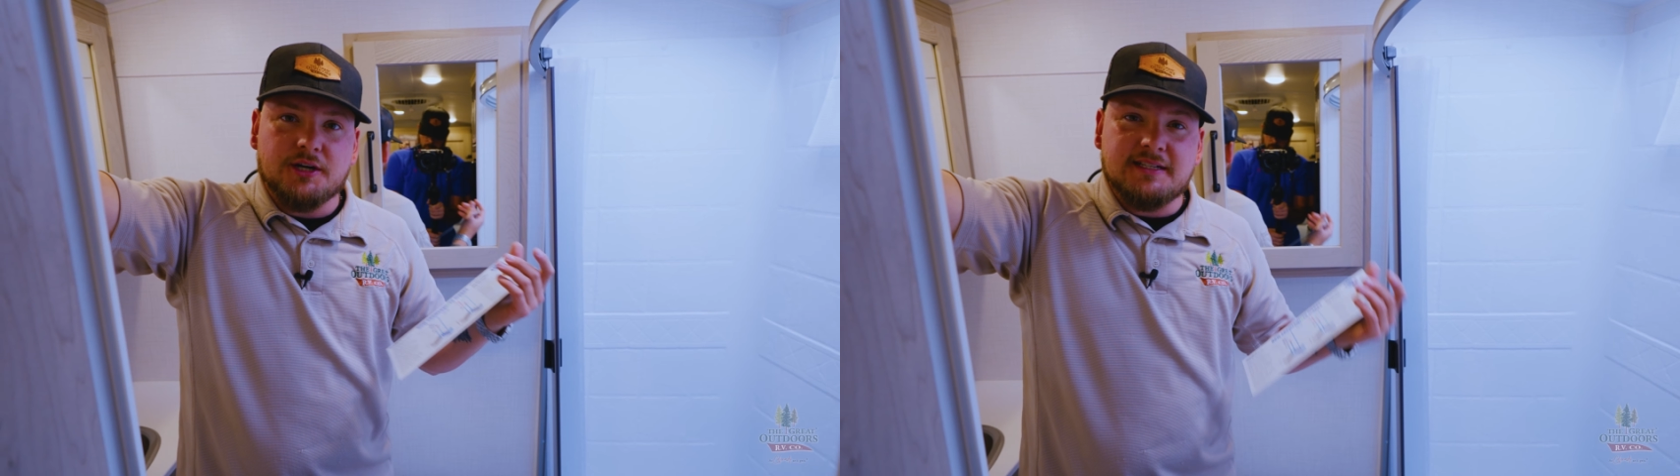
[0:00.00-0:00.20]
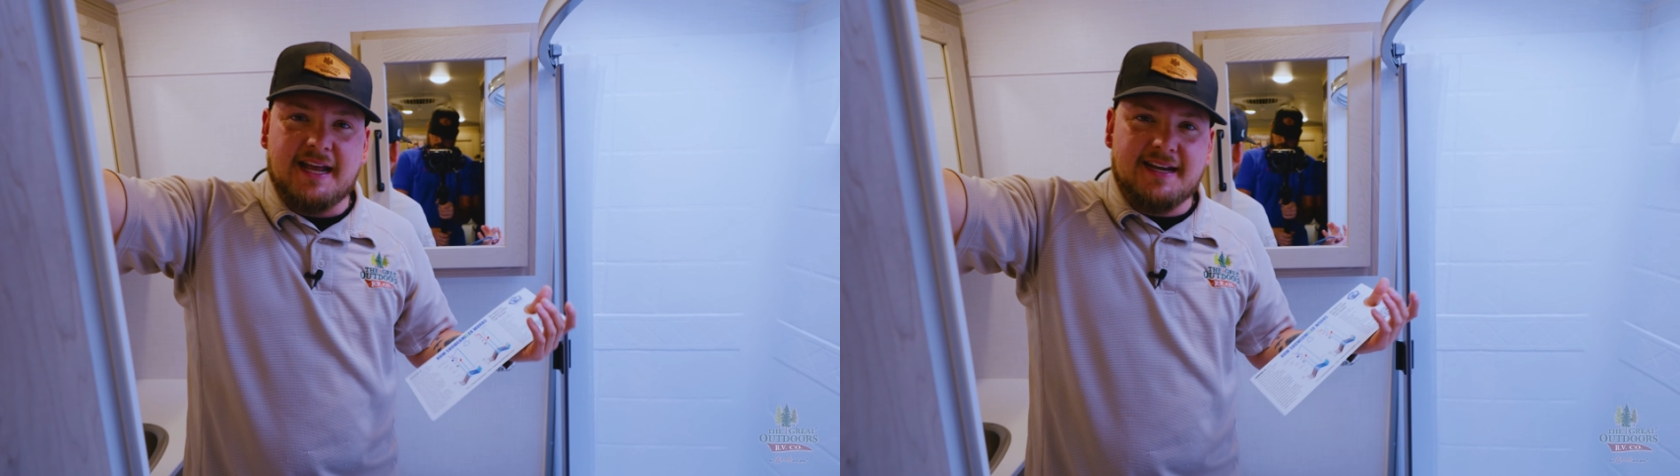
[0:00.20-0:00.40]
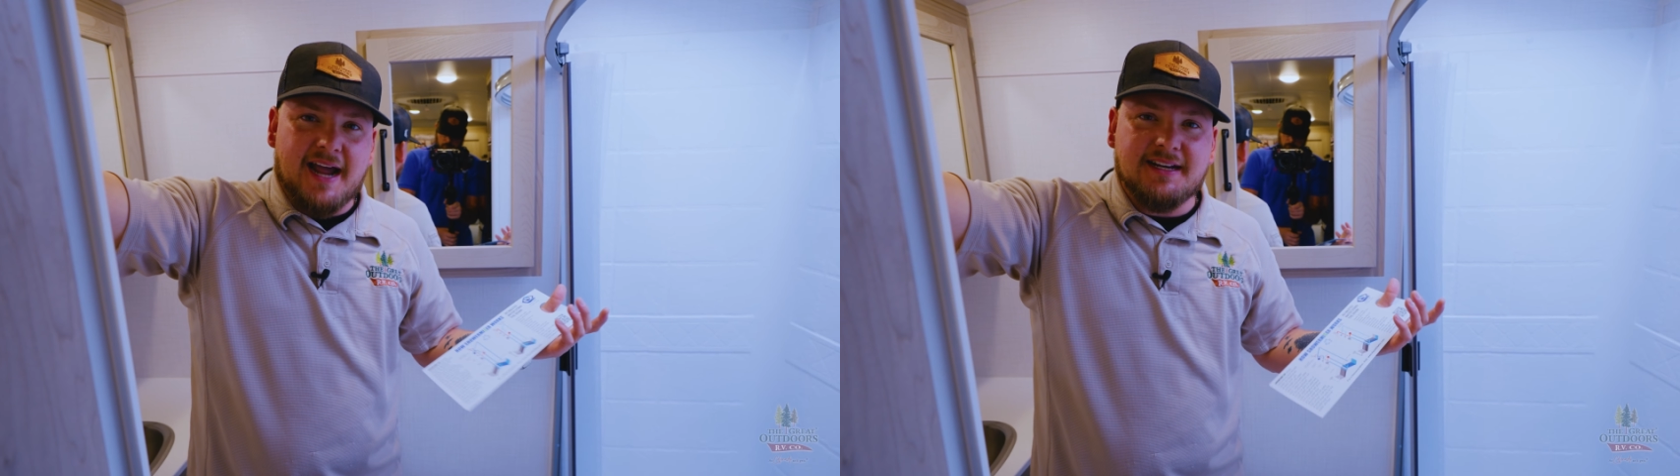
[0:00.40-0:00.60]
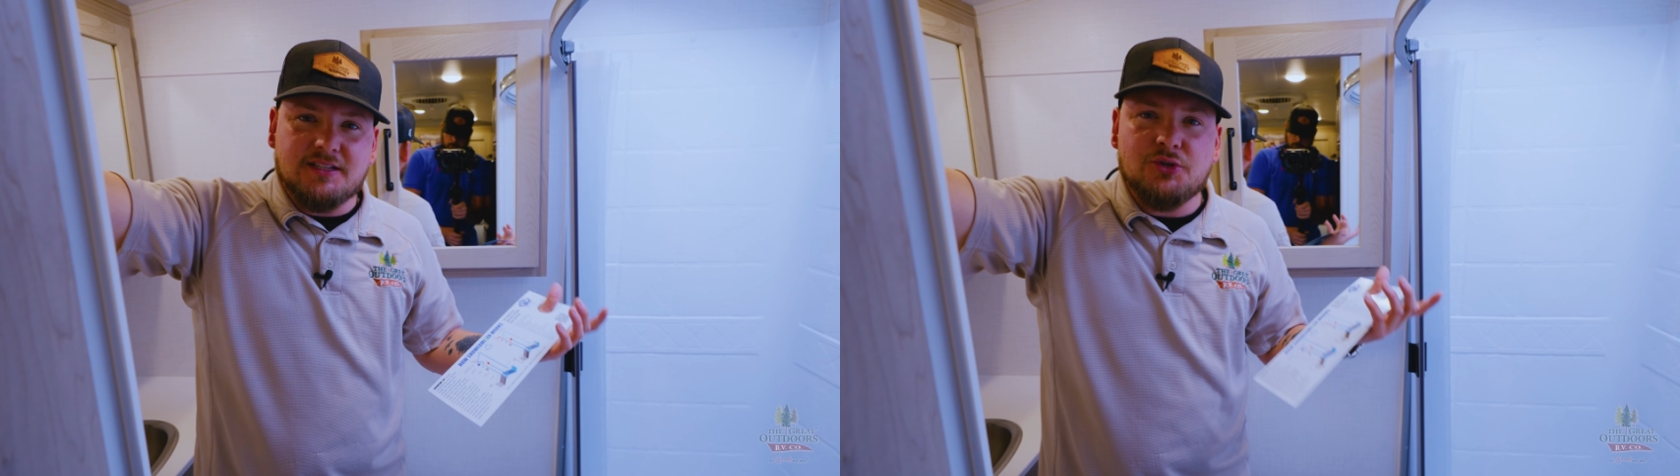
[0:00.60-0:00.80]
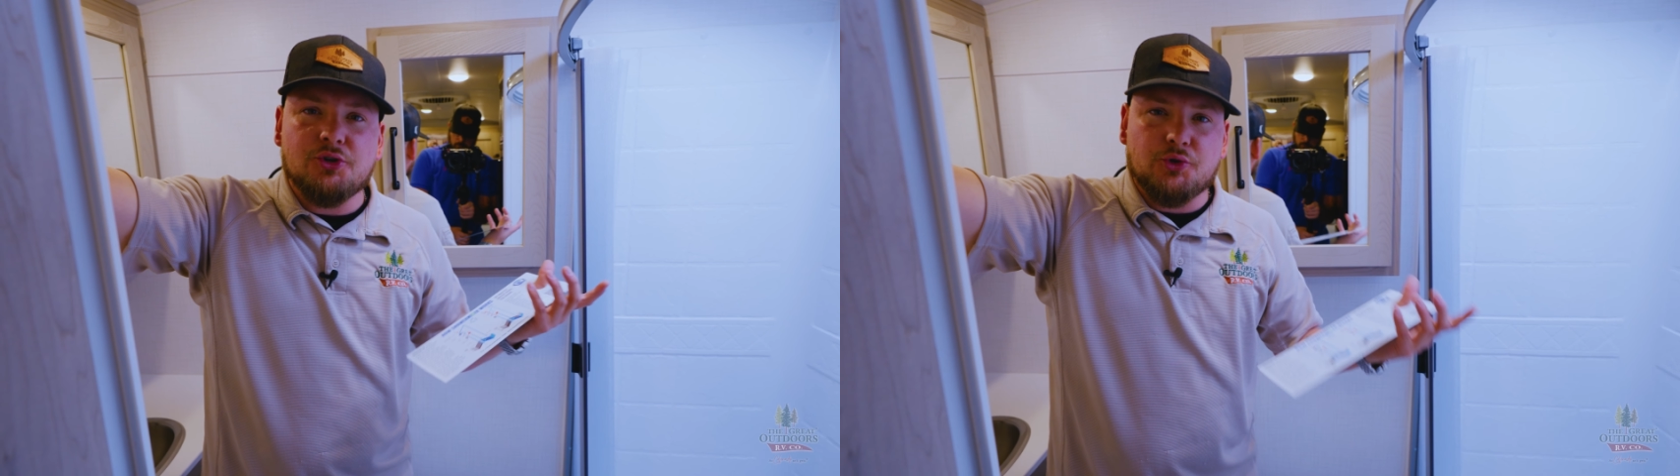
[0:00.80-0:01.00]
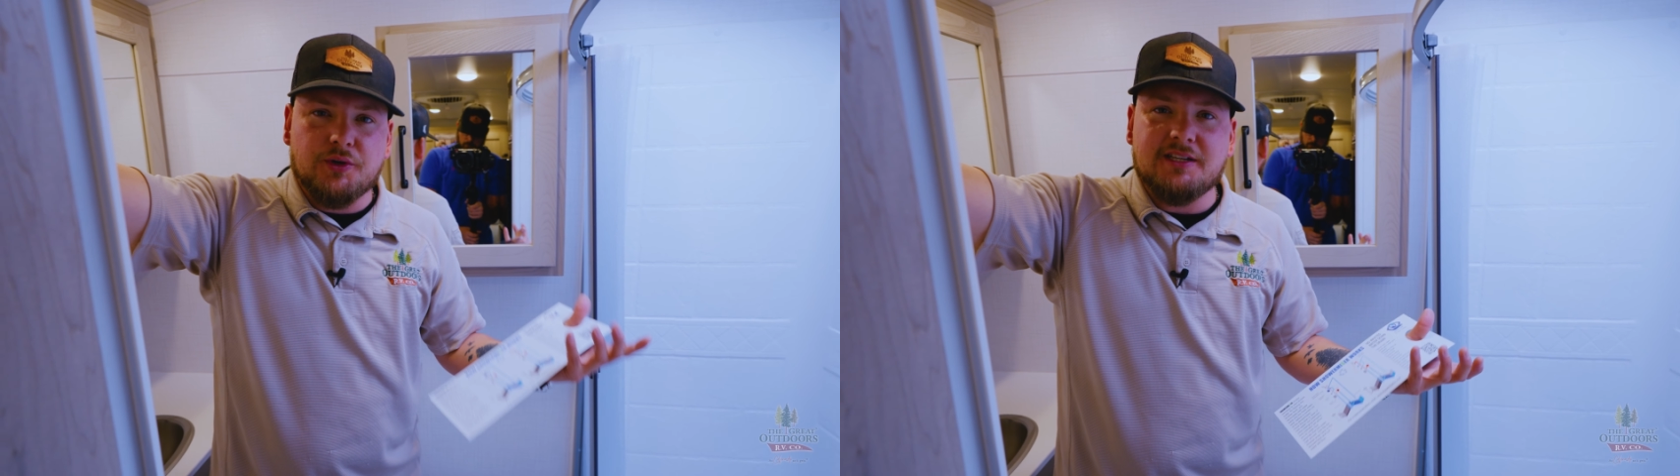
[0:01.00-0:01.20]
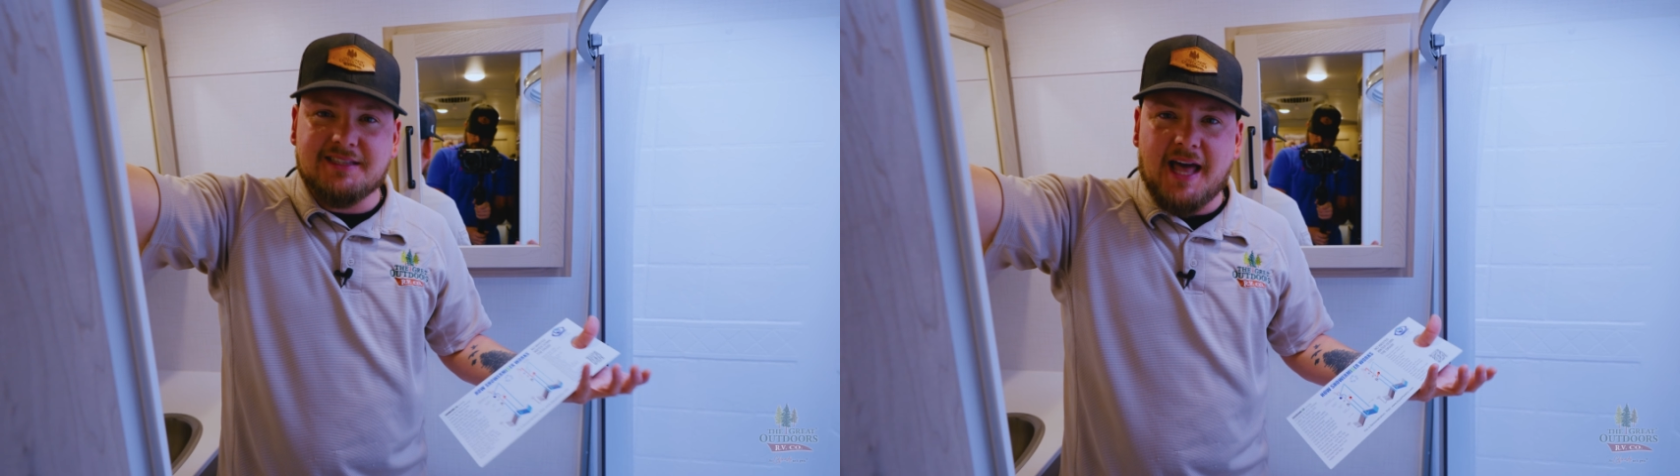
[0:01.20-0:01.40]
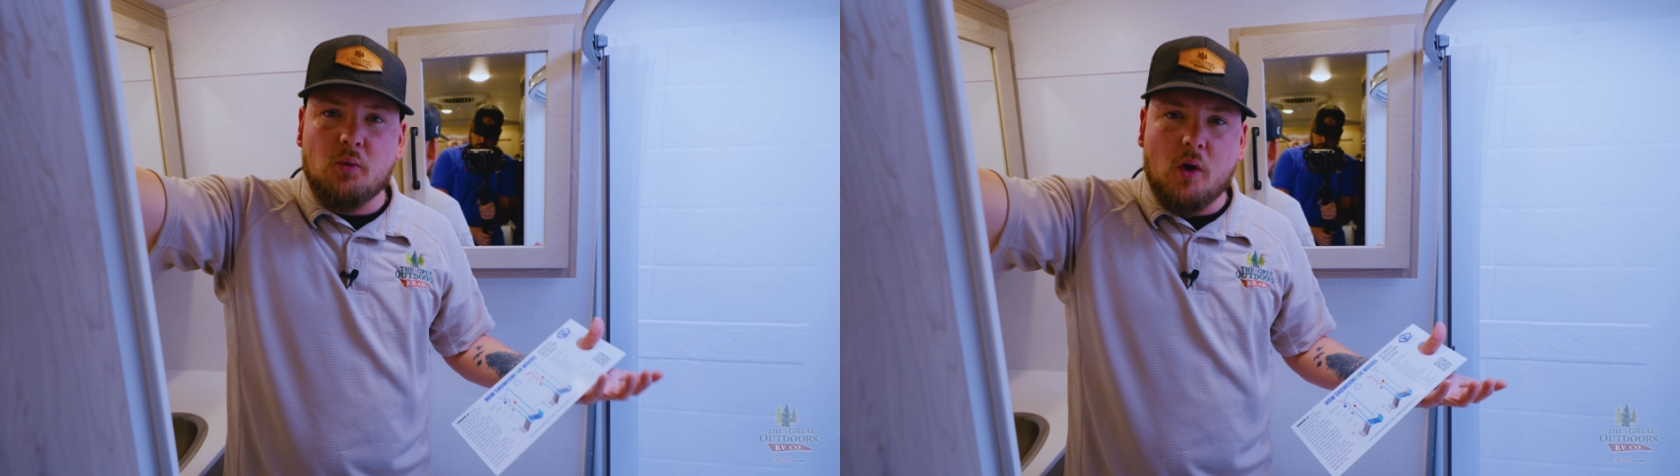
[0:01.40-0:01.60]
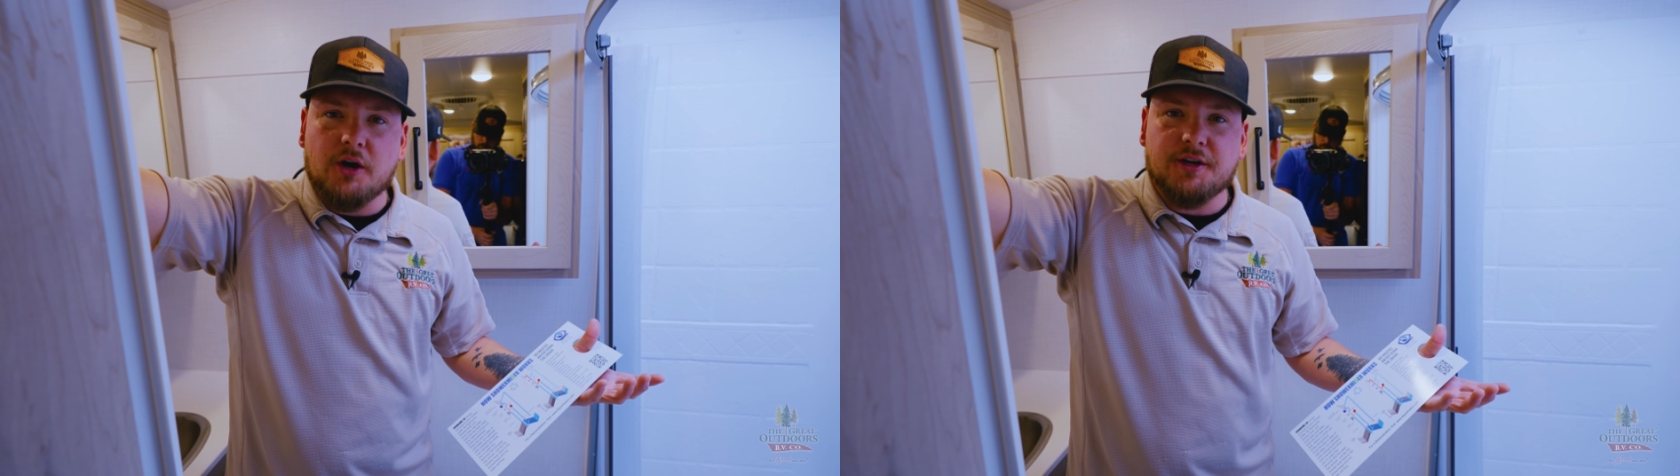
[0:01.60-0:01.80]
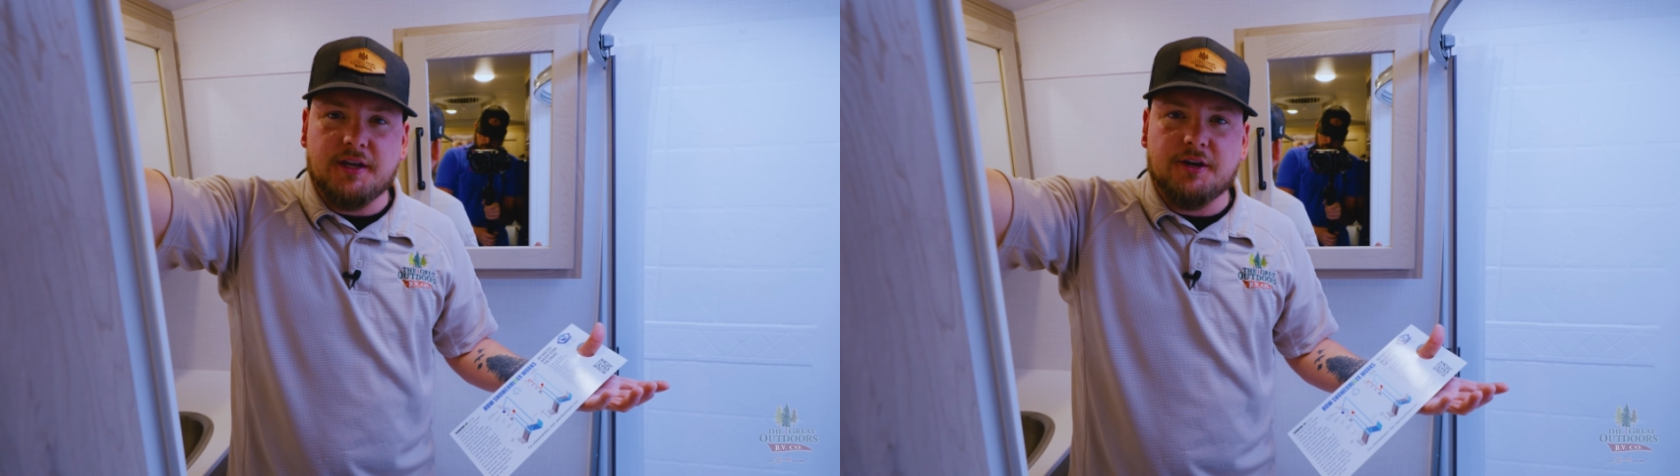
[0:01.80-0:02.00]
is at 92 degrees in that
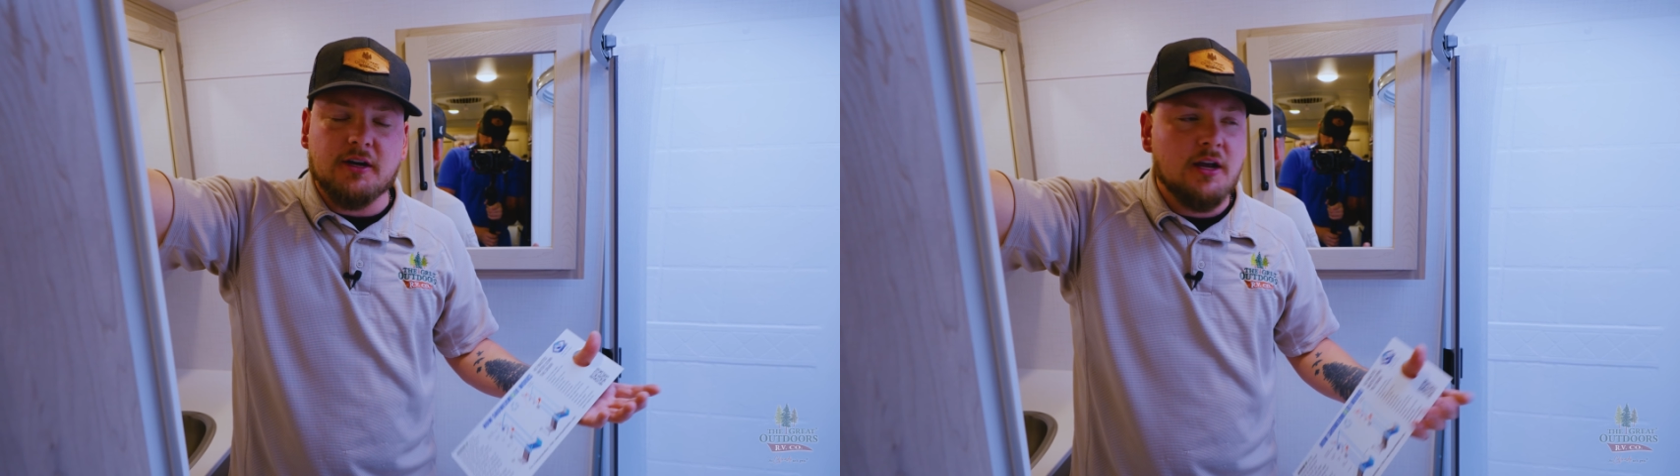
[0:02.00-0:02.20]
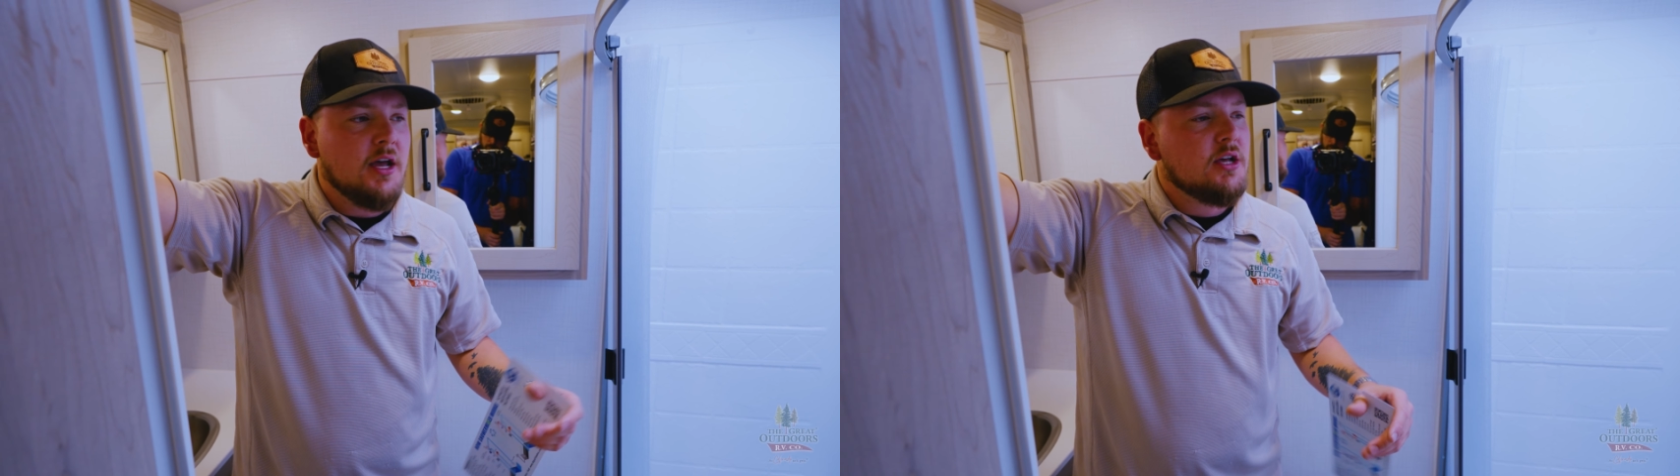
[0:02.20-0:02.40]
water heater.